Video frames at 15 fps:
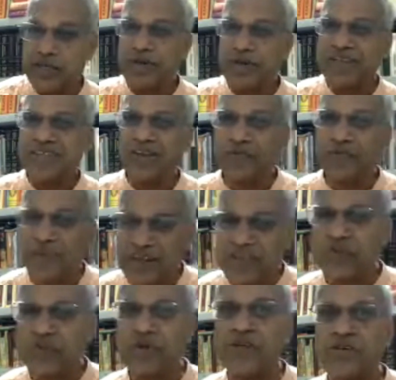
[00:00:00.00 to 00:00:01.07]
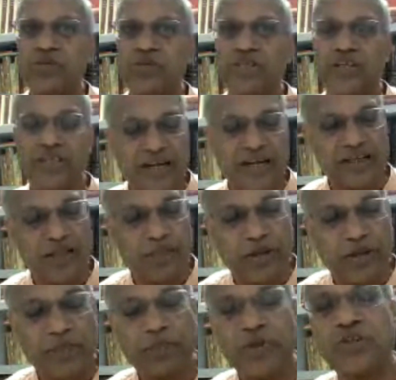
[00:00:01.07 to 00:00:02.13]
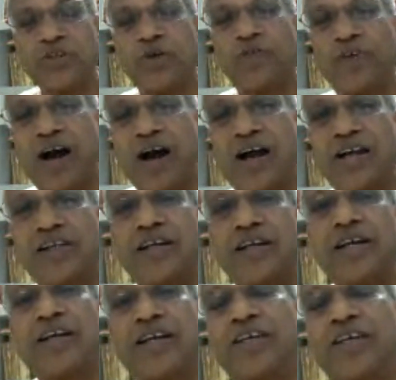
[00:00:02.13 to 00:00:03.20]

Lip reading: He was the first one to say that the purpose of art